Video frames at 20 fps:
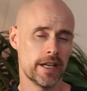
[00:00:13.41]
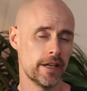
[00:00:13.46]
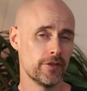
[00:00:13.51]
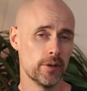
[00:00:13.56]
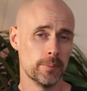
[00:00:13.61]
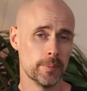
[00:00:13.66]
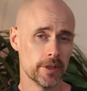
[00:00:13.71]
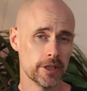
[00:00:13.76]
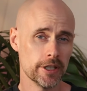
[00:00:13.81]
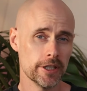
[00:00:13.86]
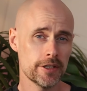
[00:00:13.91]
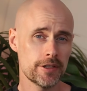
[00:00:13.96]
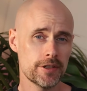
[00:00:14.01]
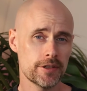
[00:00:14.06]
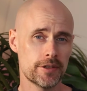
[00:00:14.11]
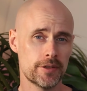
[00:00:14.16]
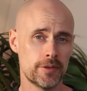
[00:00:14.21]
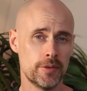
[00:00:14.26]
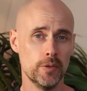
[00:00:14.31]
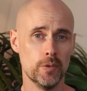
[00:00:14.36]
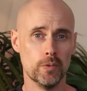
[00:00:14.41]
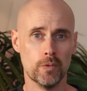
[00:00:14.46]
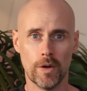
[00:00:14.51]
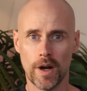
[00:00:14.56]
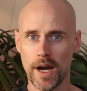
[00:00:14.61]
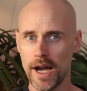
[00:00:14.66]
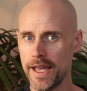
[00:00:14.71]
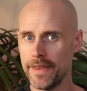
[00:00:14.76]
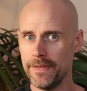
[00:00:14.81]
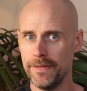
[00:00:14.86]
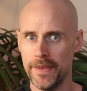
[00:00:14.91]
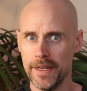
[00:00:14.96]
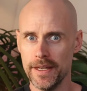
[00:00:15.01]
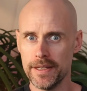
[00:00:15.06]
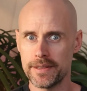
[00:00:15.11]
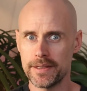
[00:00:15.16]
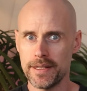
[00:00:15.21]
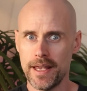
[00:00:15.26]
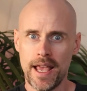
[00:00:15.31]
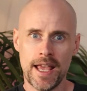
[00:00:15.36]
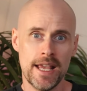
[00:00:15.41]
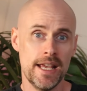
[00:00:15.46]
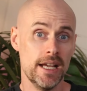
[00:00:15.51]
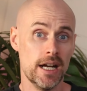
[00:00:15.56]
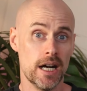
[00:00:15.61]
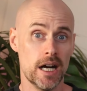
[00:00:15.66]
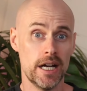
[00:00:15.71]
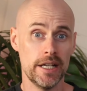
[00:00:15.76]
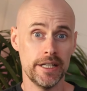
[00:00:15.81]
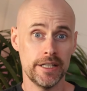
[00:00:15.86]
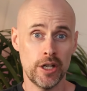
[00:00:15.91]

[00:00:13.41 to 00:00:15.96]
have emerged to ride this AI